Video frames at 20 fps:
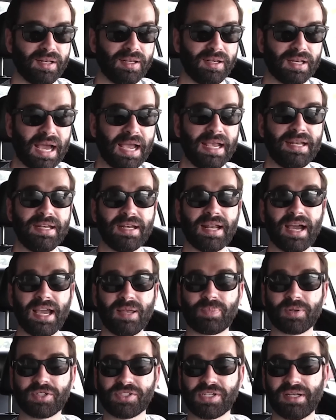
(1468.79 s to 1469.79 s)

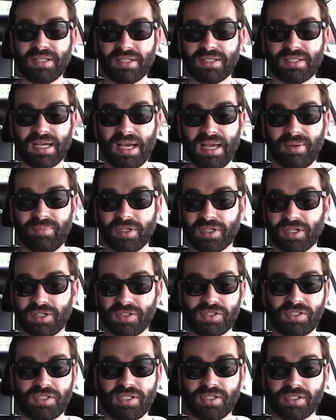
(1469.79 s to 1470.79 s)
99% of the time
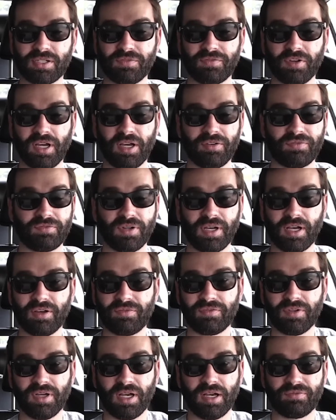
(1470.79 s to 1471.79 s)
consists of, of,
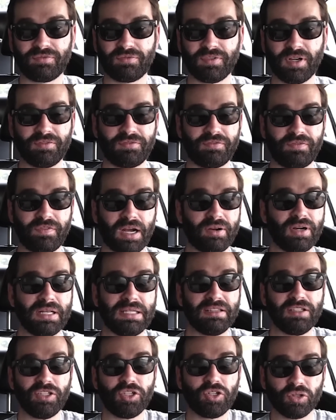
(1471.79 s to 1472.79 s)
of, of, of very
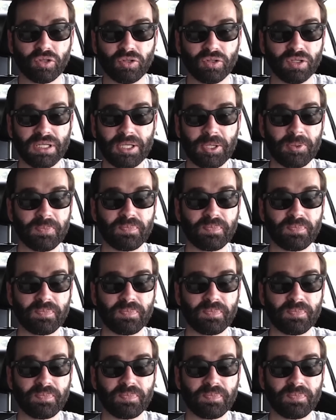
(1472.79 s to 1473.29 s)
little